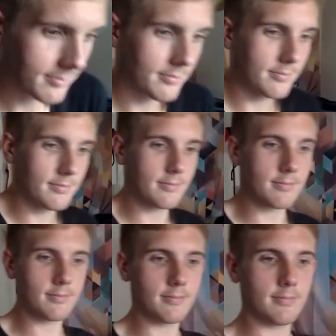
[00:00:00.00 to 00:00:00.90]

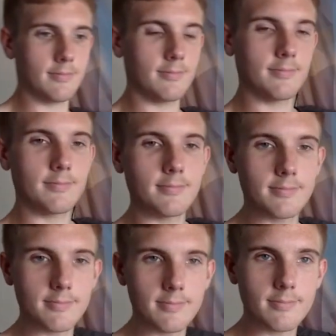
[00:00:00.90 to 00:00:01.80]

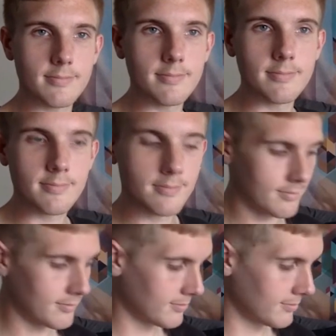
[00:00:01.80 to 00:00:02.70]

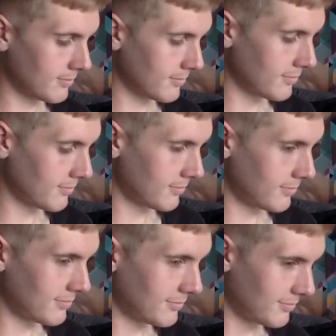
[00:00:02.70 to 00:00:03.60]

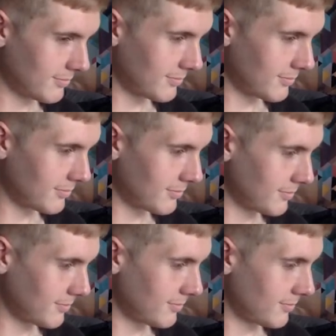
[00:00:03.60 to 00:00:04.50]

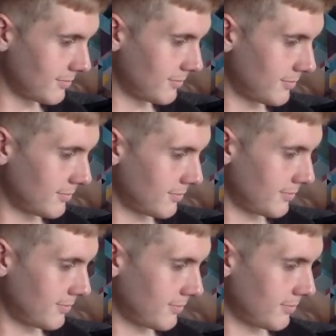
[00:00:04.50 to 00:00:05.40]

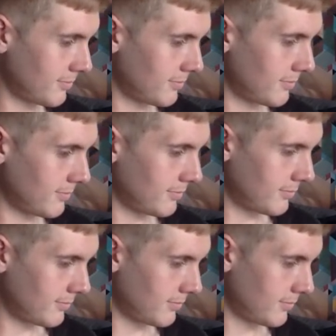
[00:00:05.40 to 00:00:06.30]

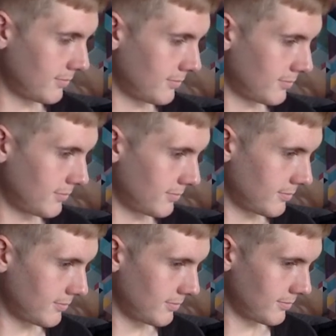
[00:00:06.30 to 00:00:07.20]

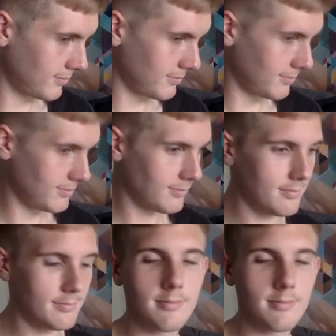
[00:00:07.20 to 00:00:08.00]
This person isn't speaking.